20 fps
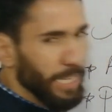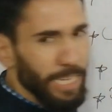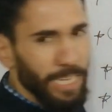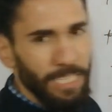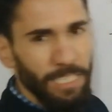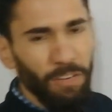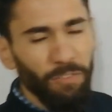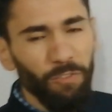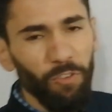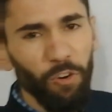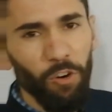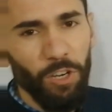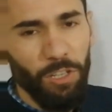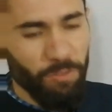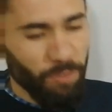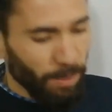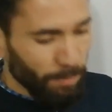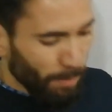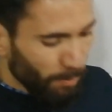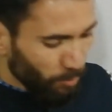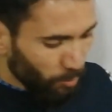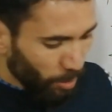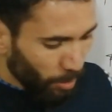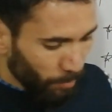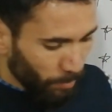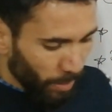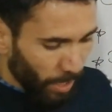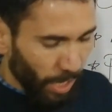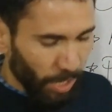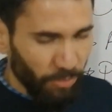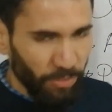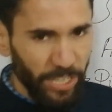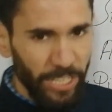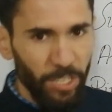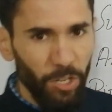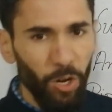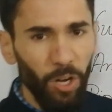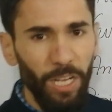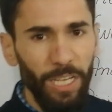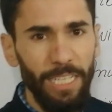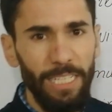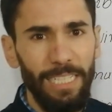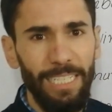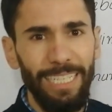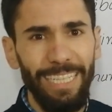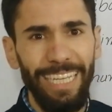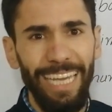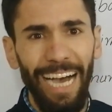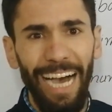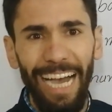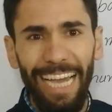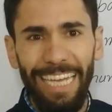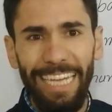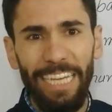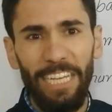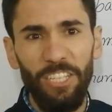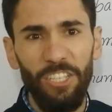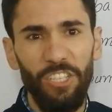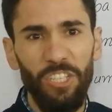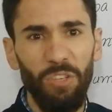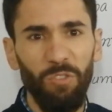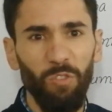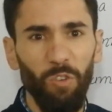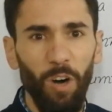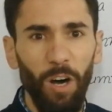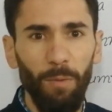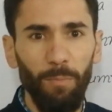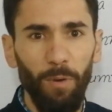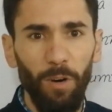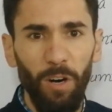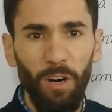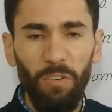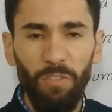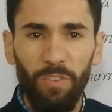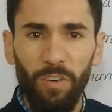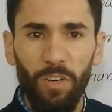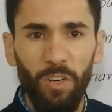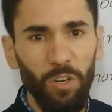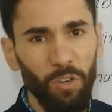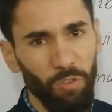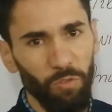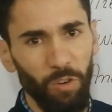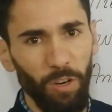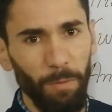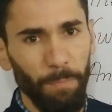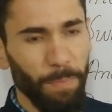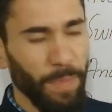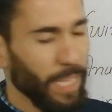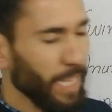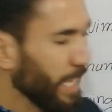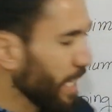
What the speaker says: is the fourth form of verb, or we call it the ing form of verb.